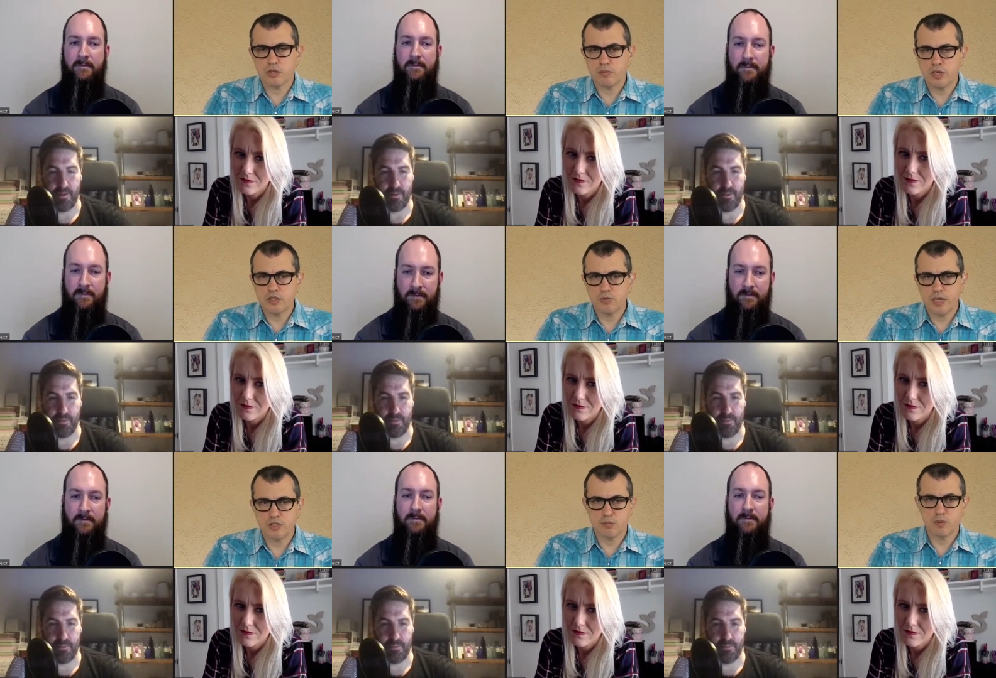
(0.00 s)
Speaker 1: that we need to
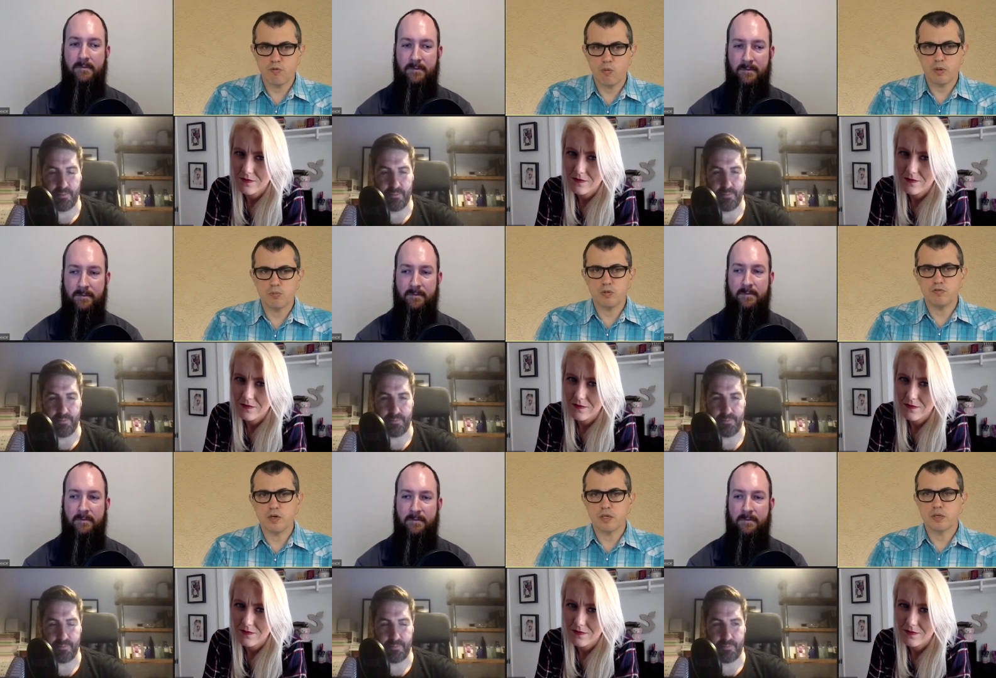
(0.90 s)
answer before we move
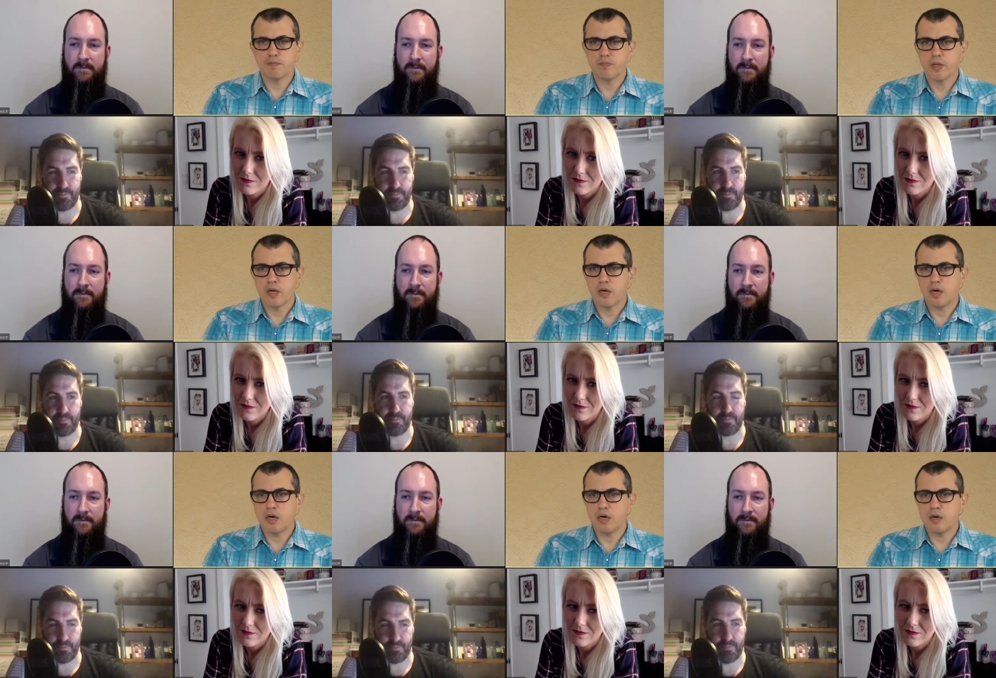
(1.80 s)
on.
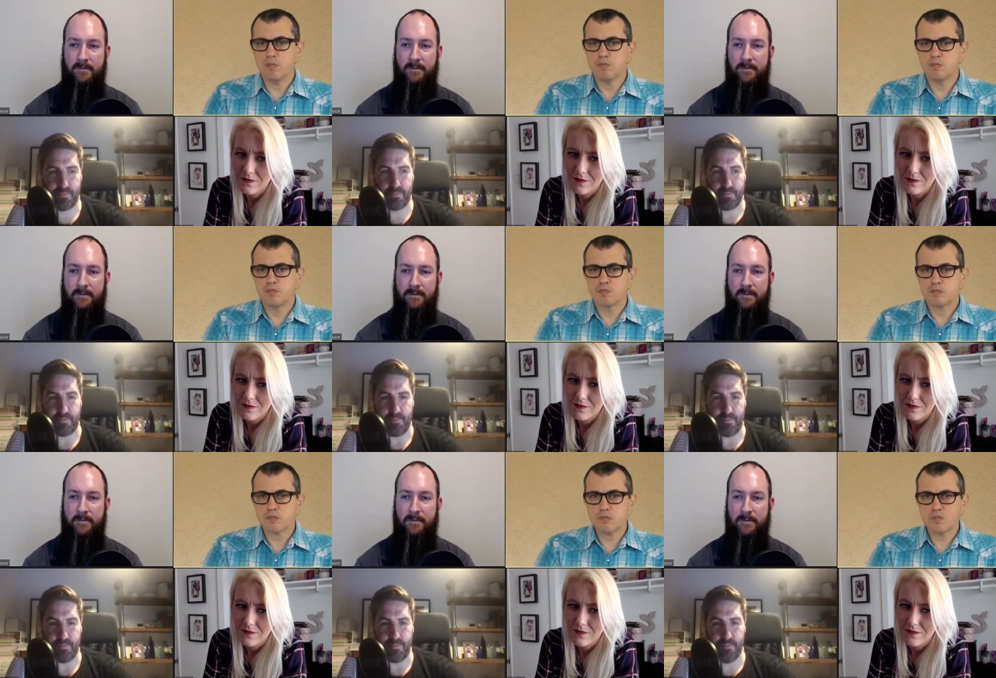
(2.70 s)
Um,
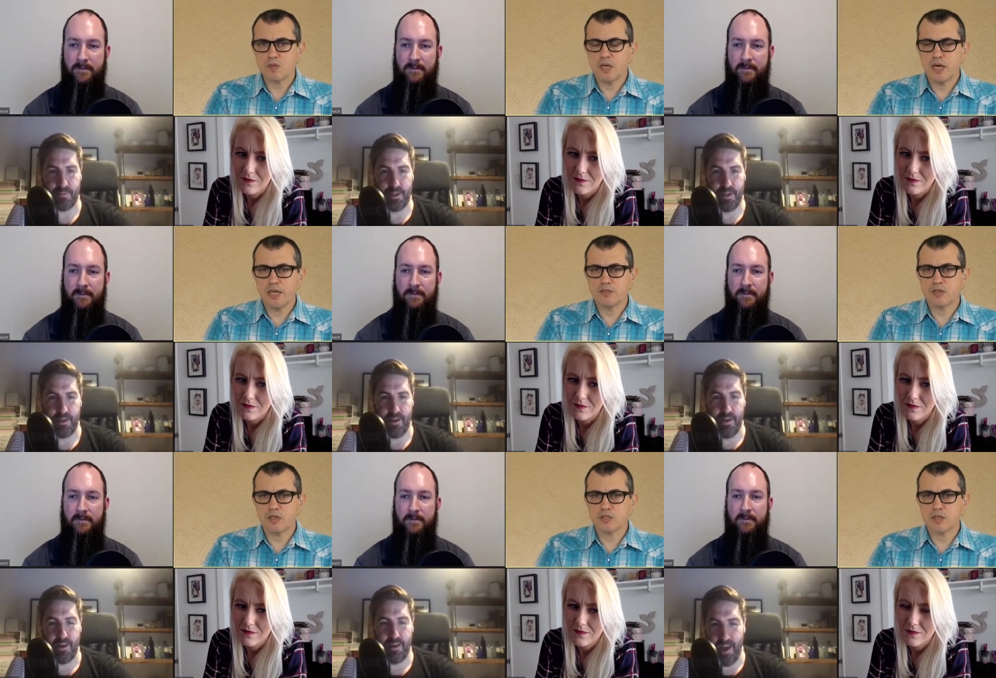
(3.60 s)
any
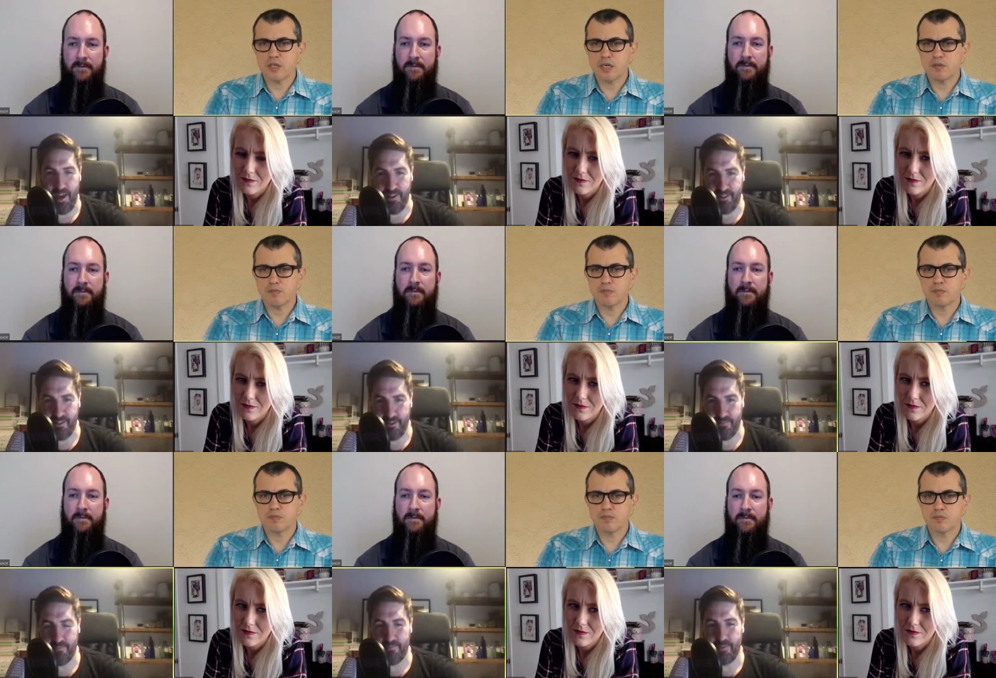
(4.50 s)
thoughts on yes, that? Yes,
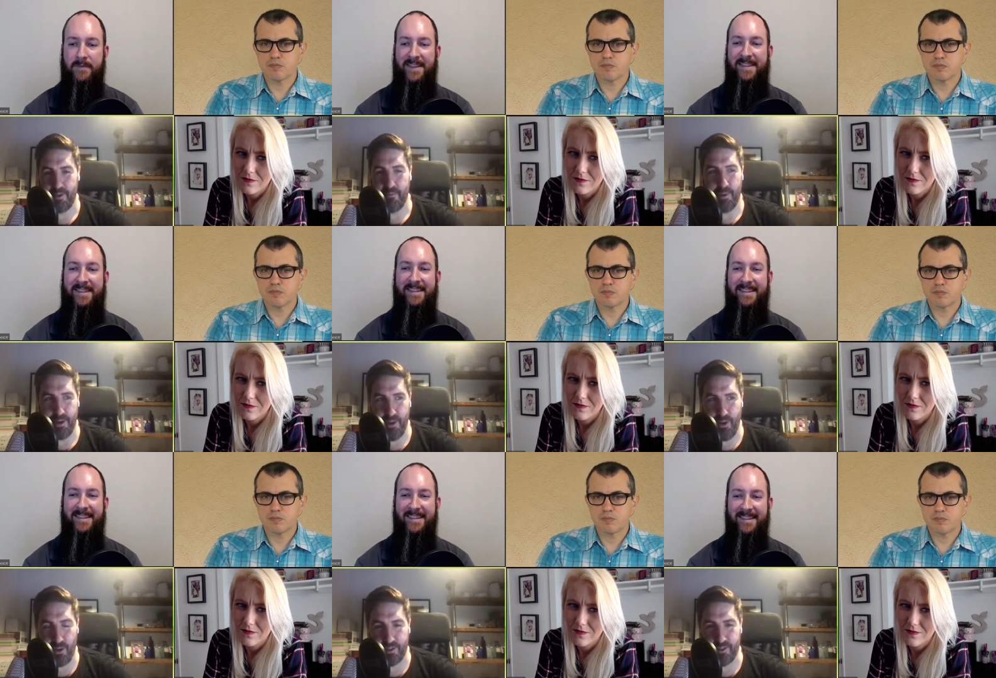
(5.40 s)
Speaker 2: but
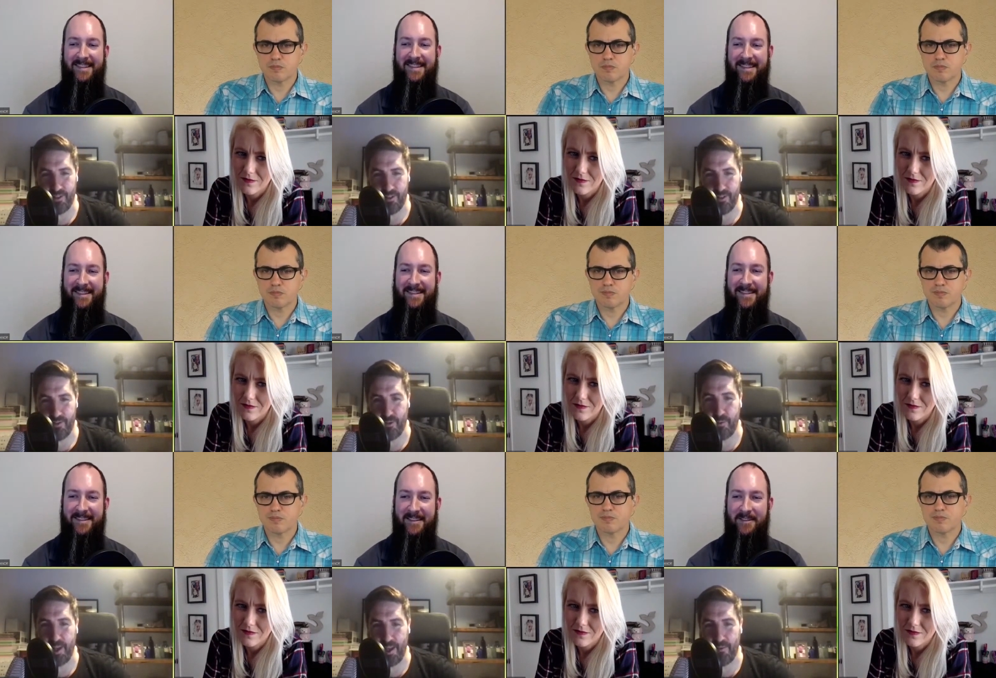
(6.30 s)
not
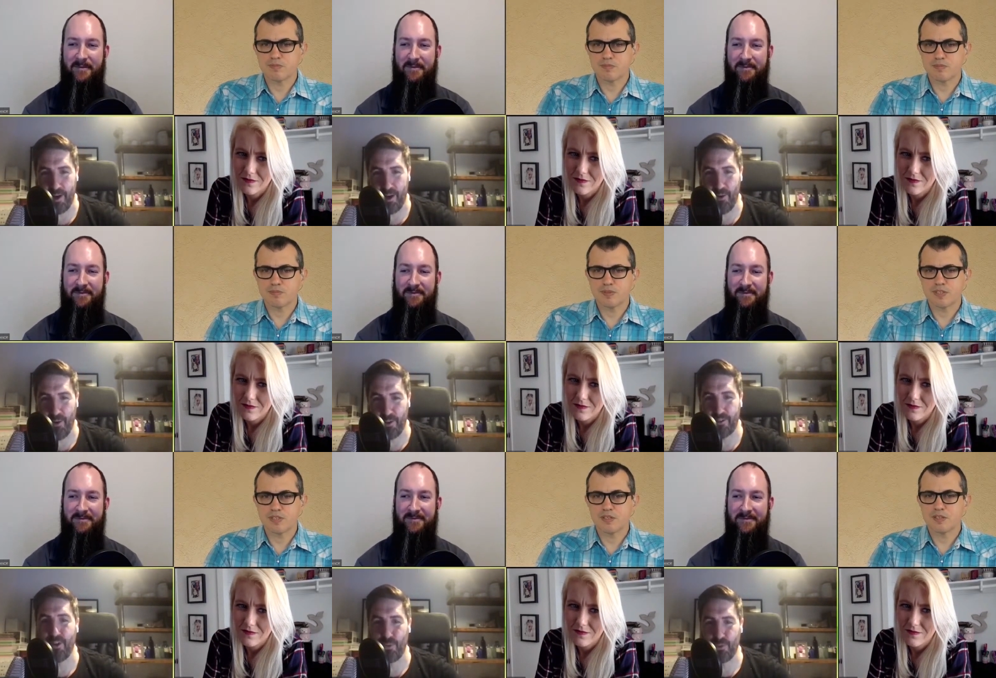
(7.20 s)
from an email
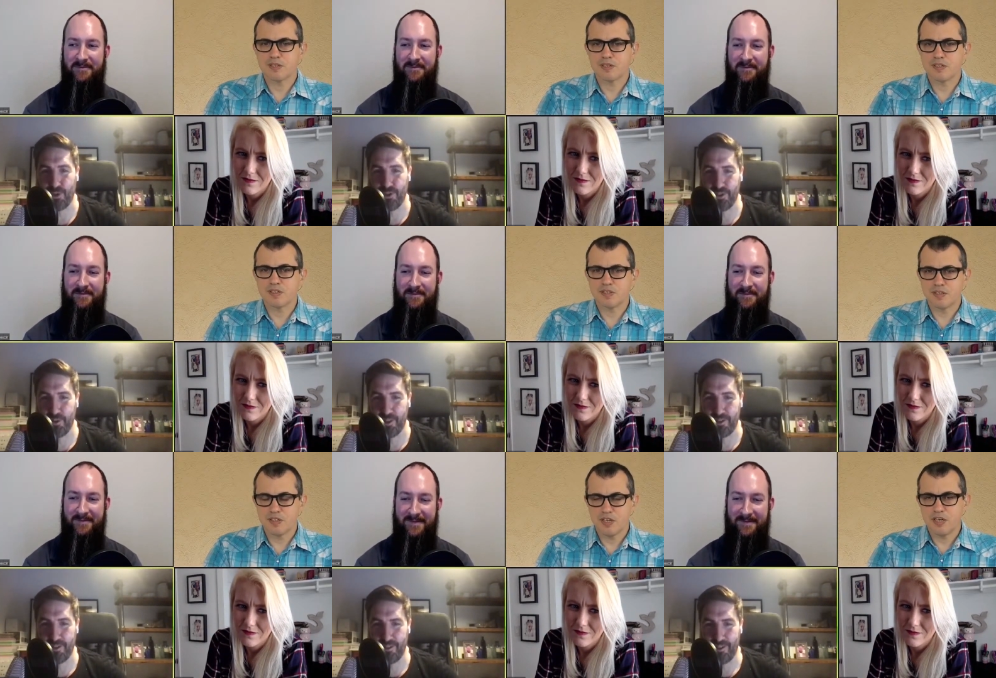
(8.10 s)
that's told you to do
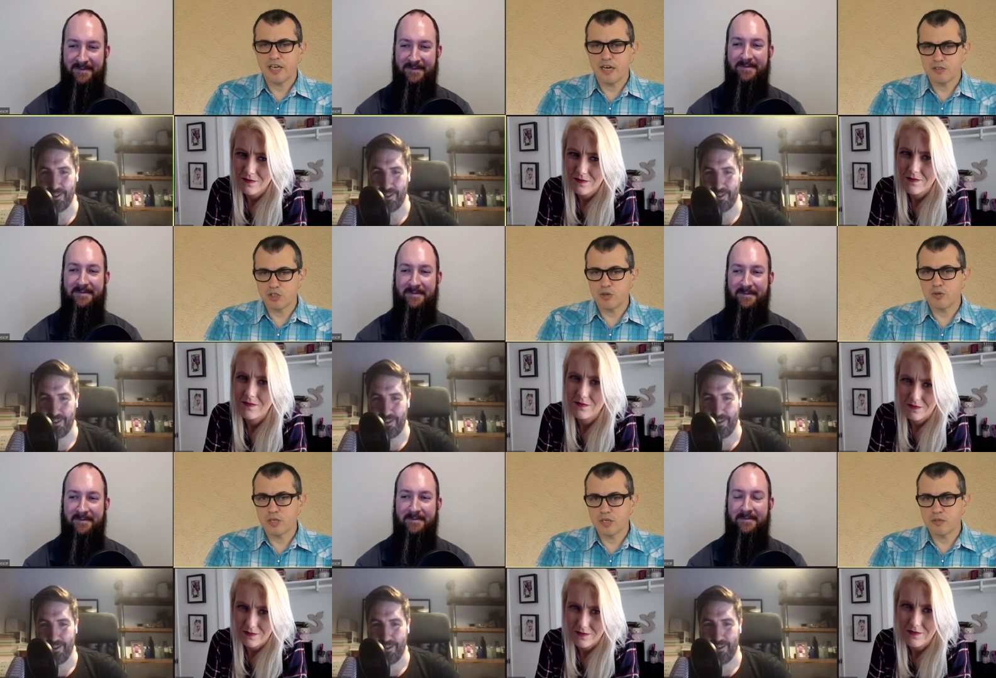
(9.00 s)
it.
Speaker 1: Yeah, so
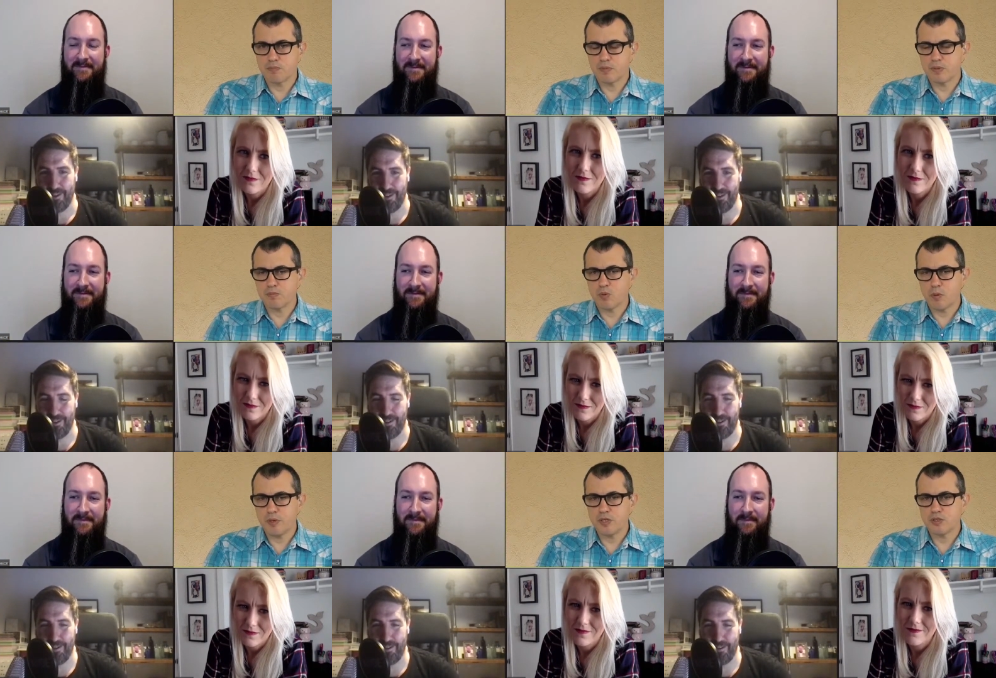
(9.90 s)
uh, what
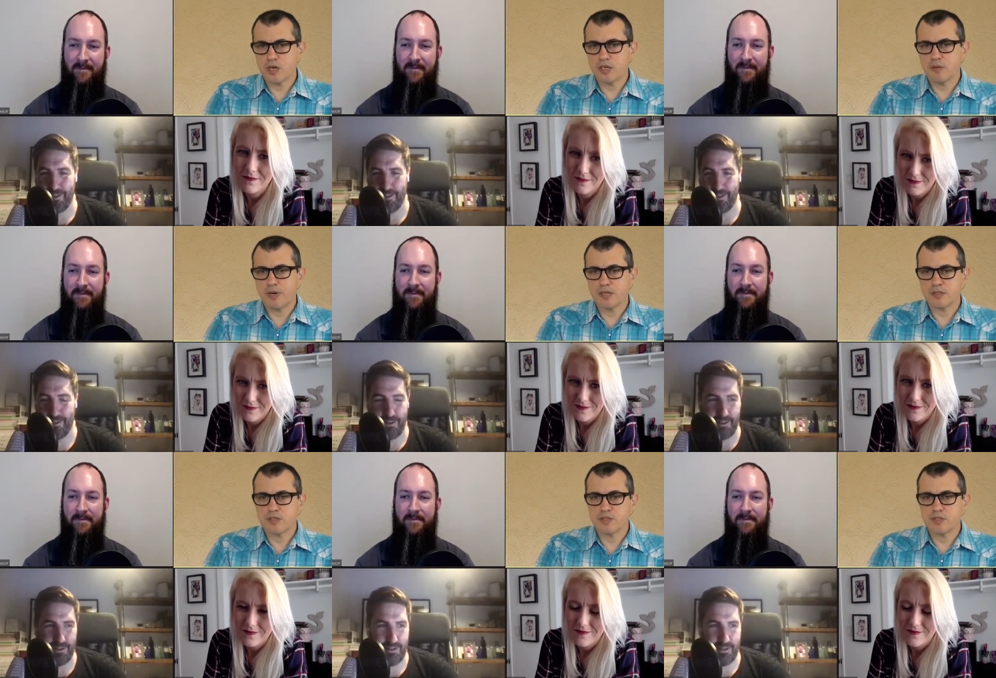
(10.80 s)
Peter's talking about is